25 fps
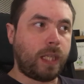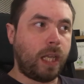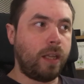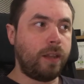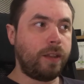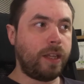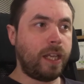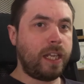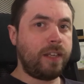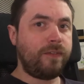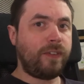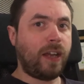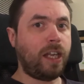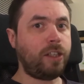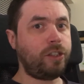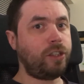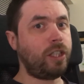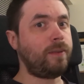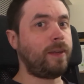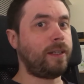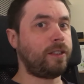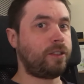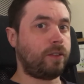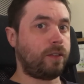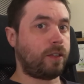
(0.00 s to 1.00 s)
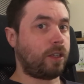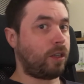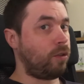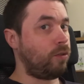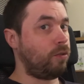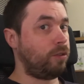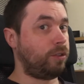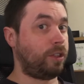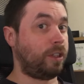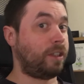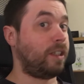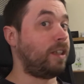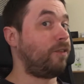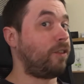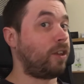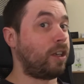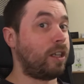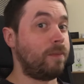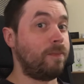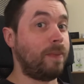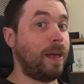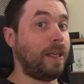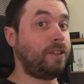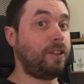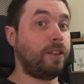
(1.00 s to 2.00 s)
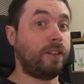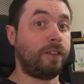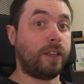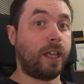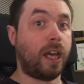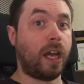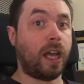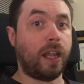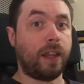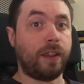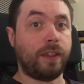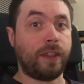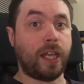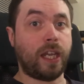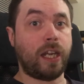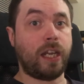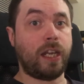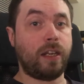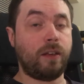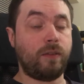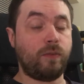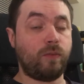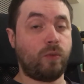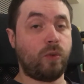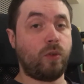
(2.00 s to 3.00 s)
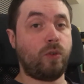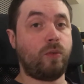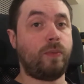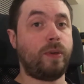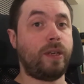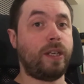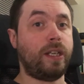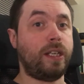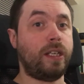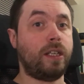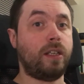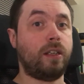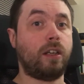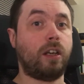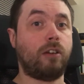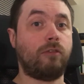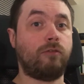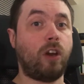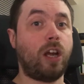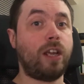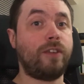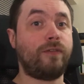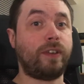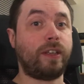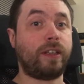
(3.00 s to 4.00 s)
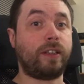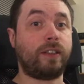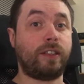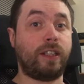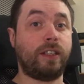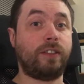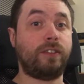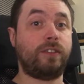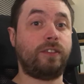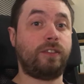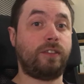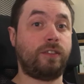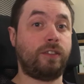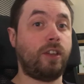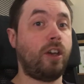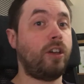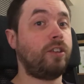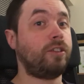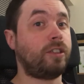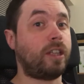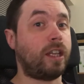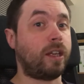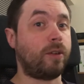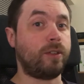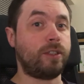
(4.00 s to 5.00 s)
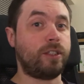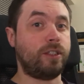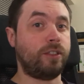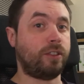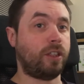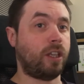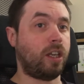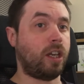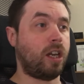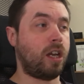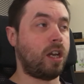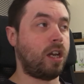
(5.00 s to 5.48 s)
They've actually managed to do significantly better than that, and they will be arriving this Thursday, which is